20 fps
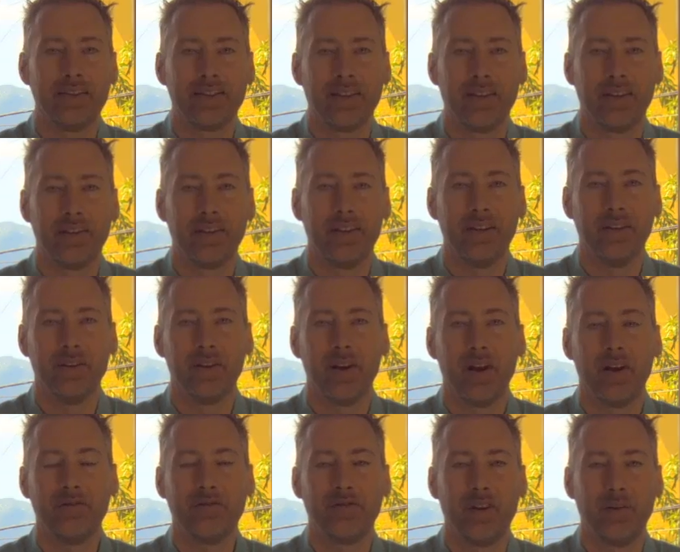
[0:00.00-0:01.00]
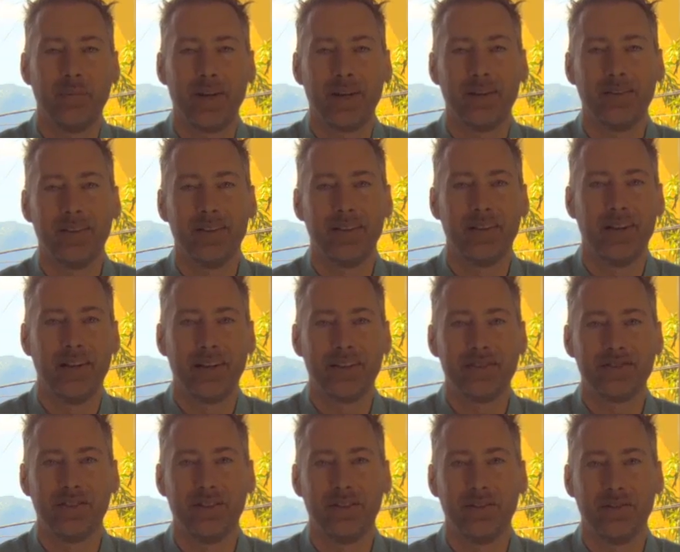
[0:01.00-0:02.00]
tell that you're not from England,
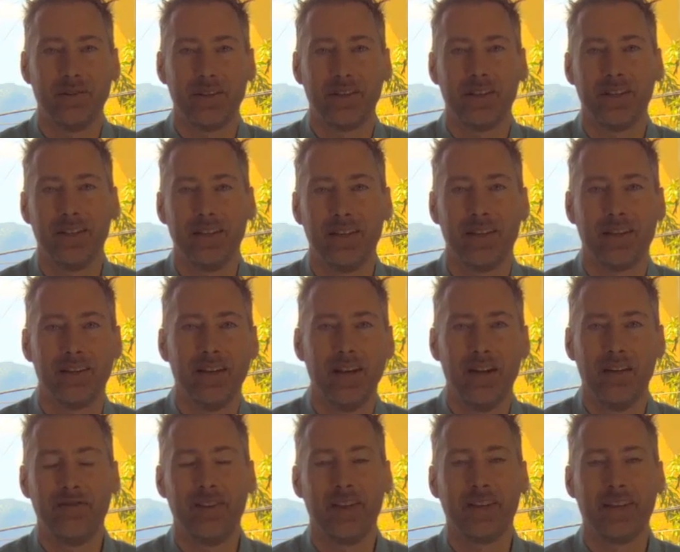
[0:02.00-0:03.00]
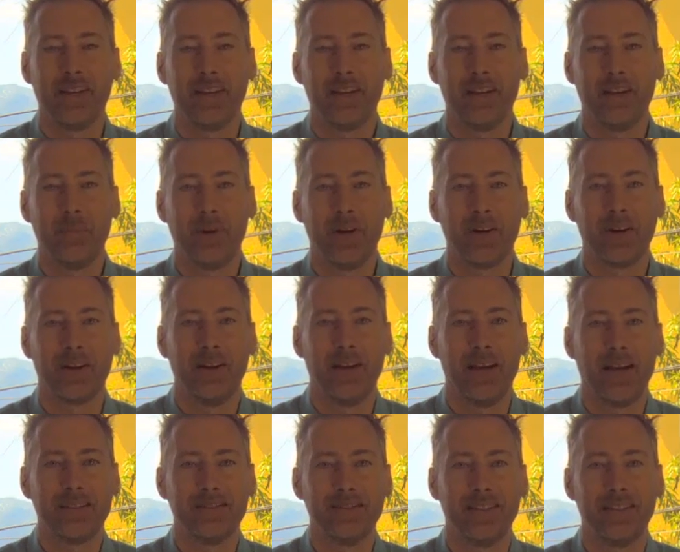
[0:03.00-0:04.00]
unless you're really faking an American
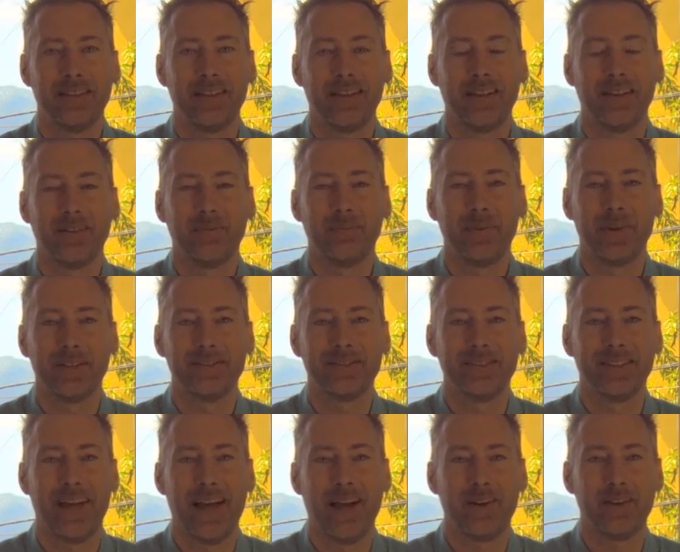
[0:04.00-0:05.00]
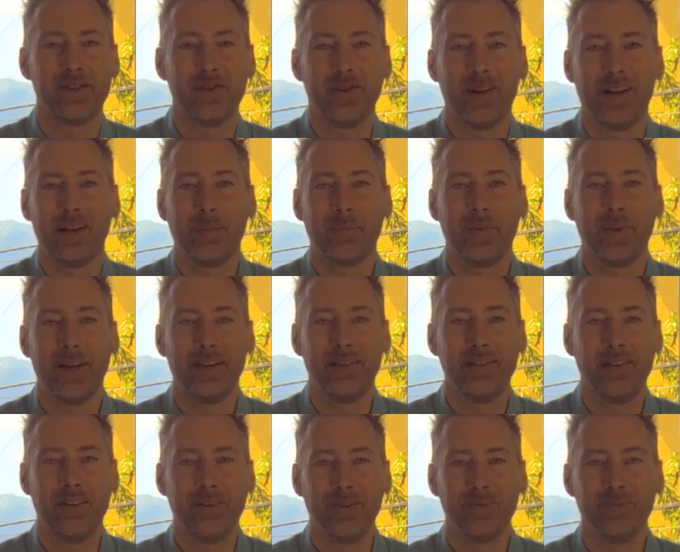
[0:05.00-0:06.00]
accent there. But how did you end up in
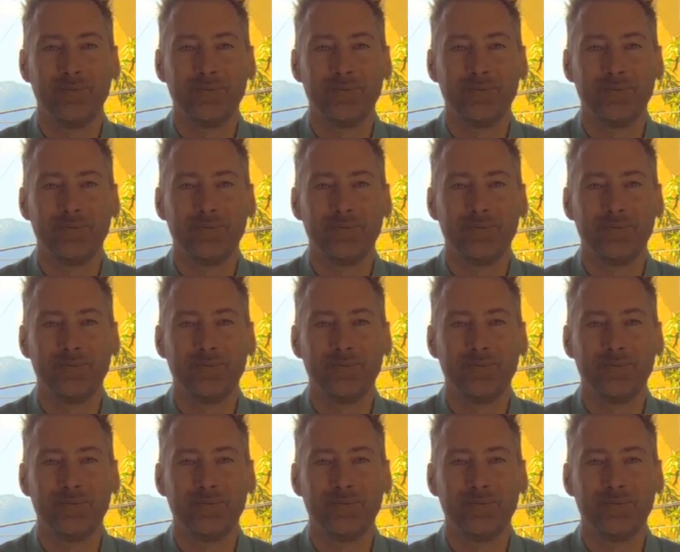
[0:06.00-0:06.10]
England?